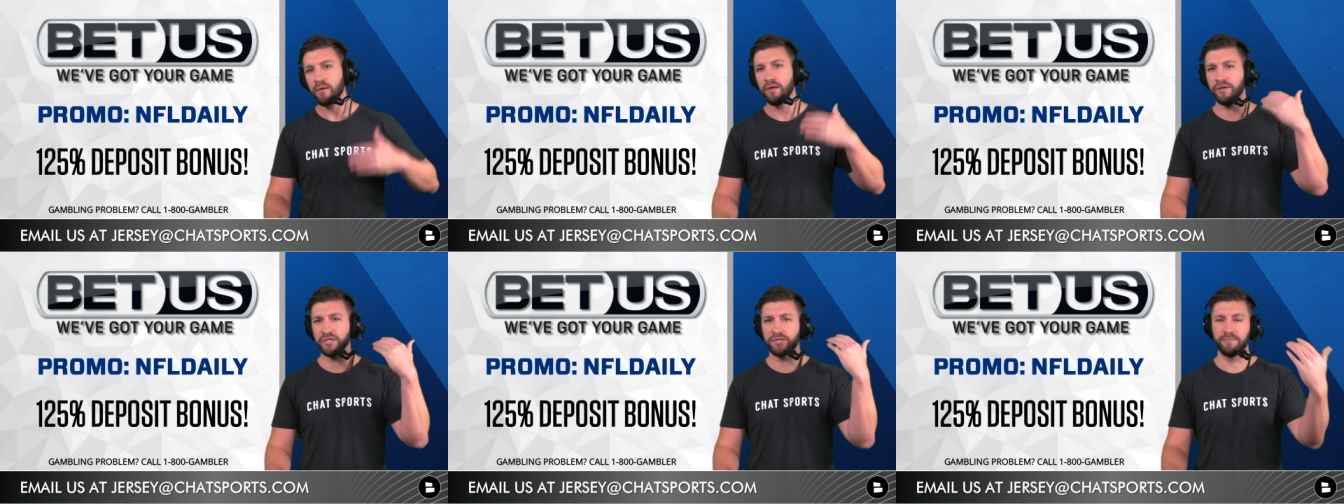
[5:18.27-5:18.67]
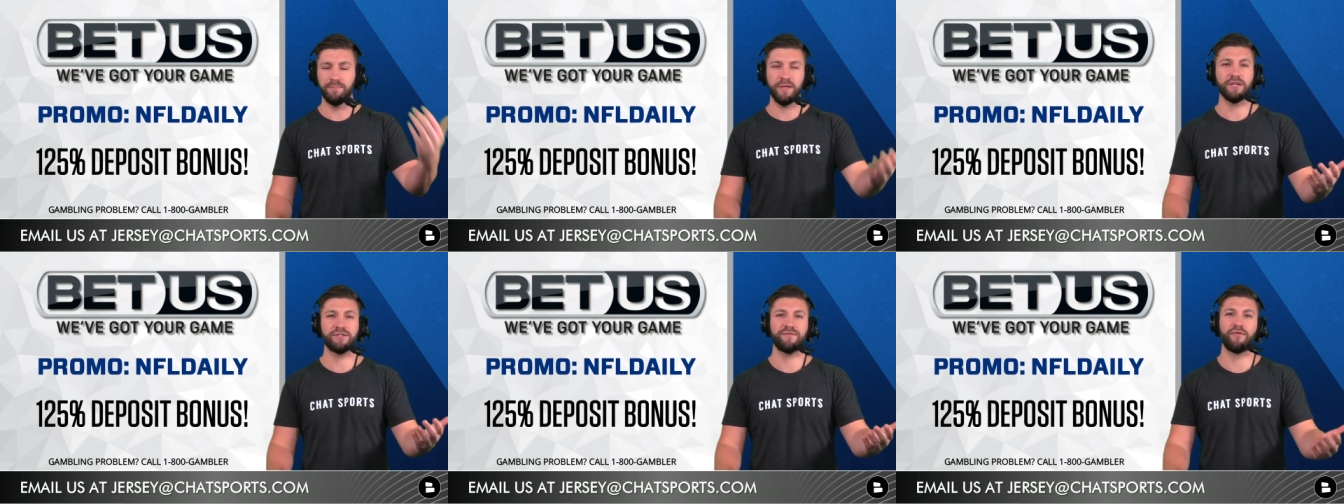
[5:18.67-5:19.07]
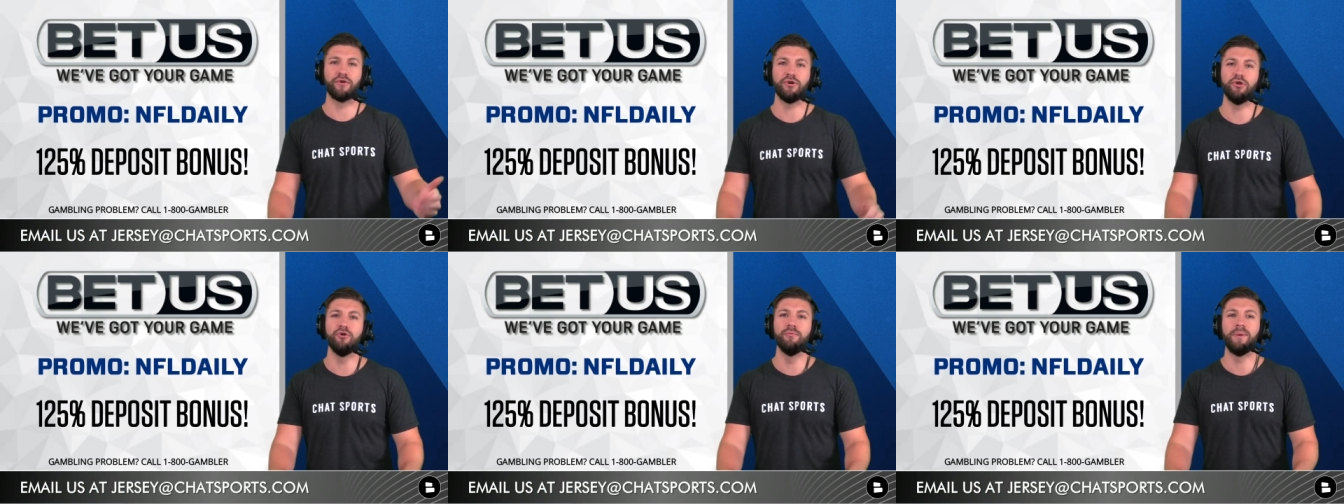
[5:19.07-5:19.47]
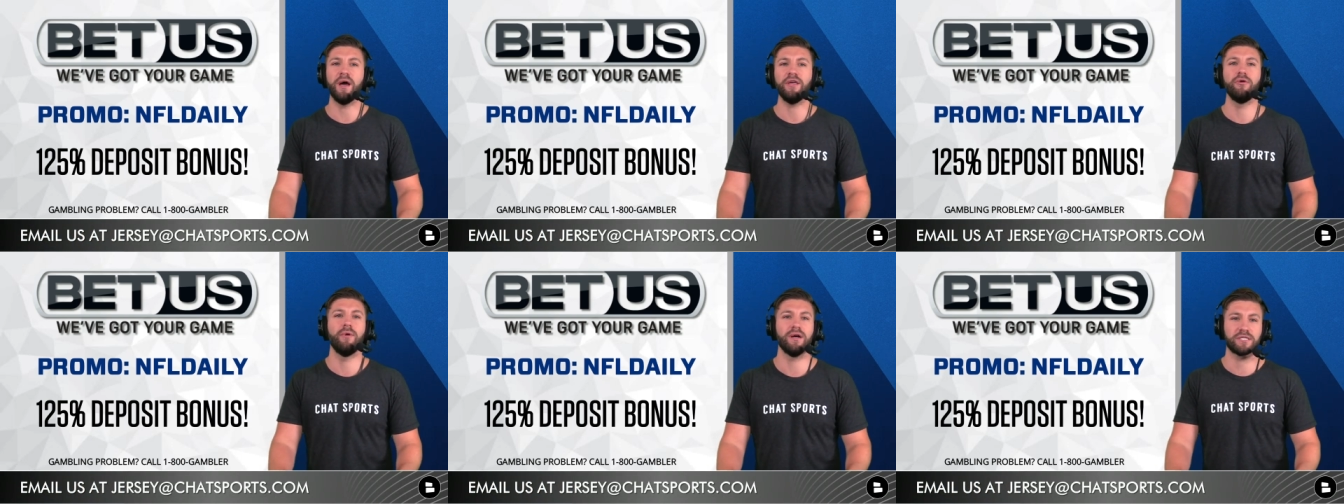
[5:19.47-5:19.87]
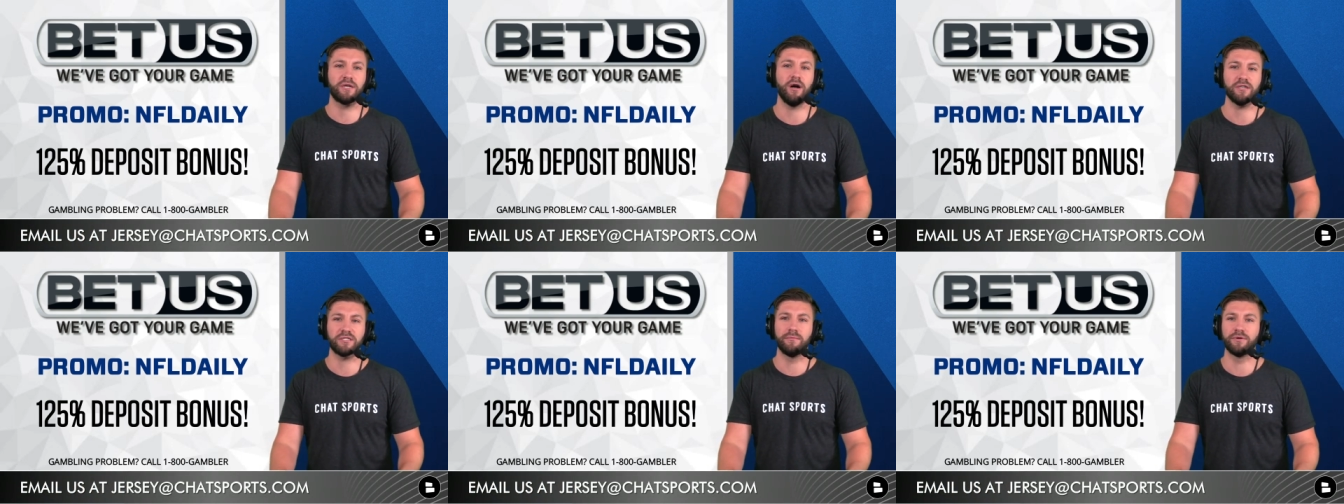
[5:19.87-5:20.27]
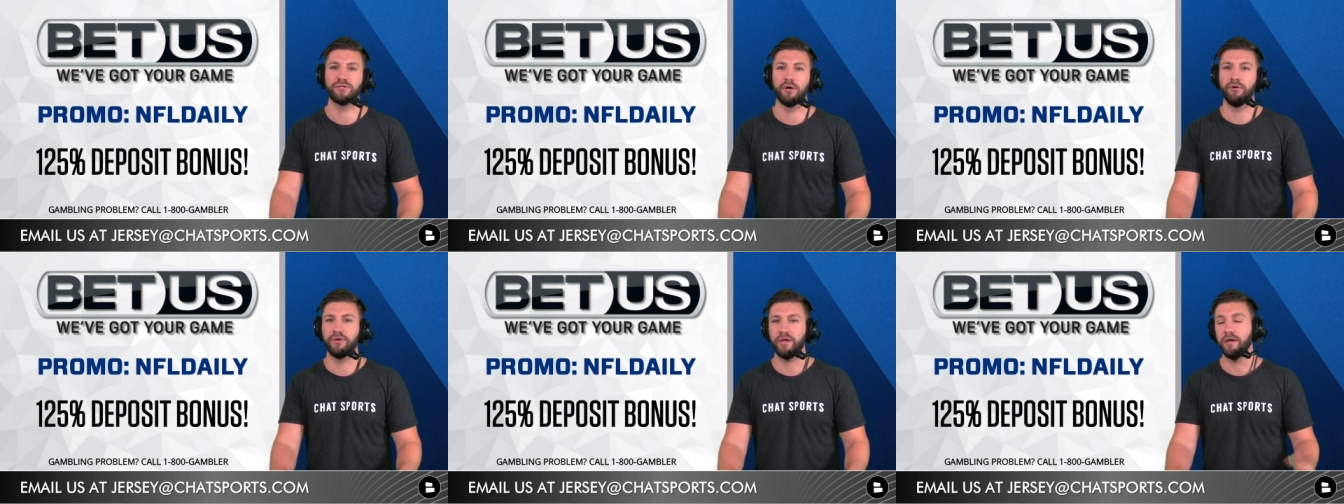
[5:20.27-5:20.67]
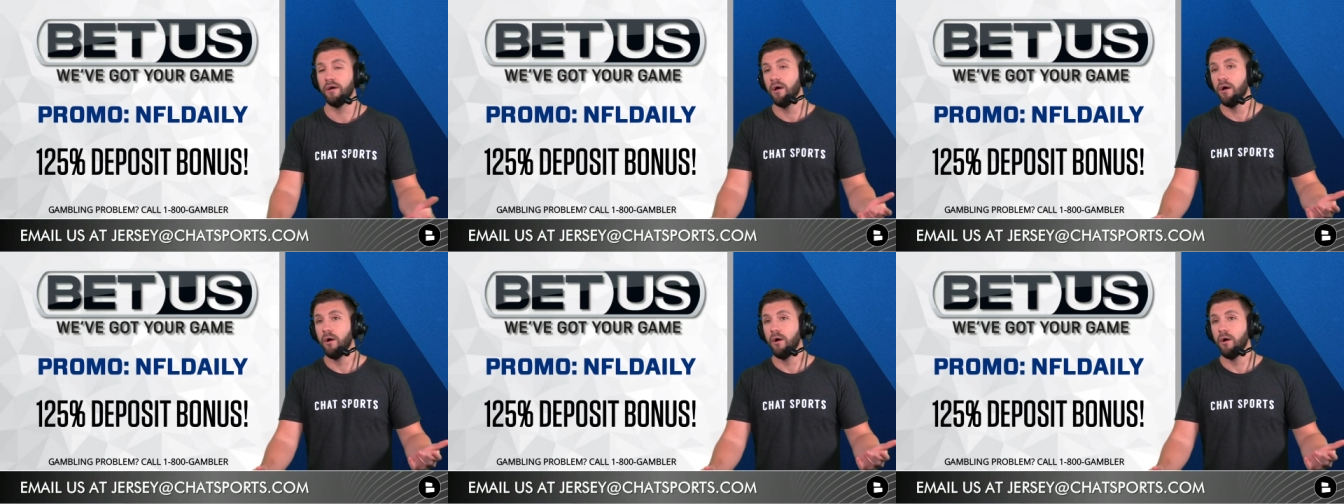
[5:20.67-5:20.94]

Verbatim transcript: This is for new BetUS customers only